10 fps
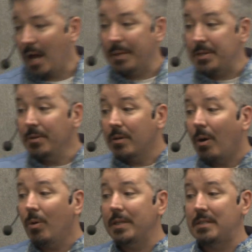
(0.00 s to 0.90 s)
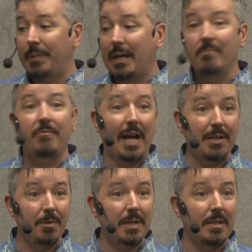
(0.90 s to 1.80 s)
Because your goal is to become
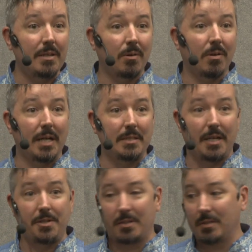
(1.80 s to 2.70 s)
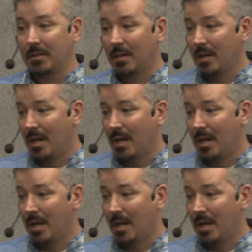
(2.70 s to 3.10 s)
valued in the organization.